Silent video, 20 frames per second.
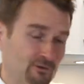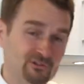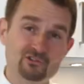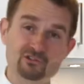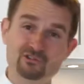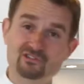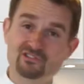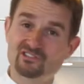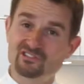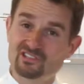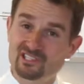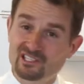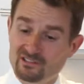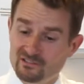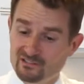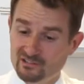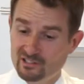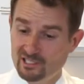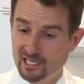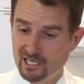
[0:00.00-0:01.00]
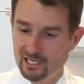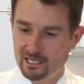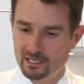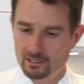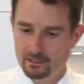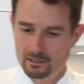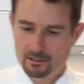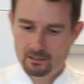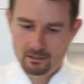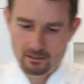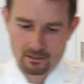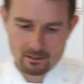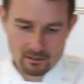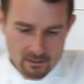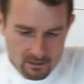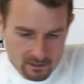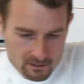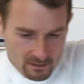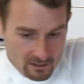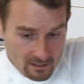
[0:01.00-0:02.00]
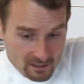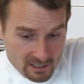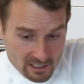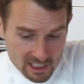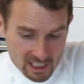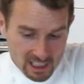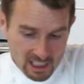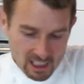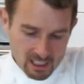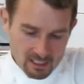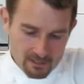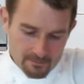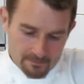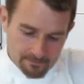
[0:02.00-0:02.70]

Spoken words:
is you're seasoning the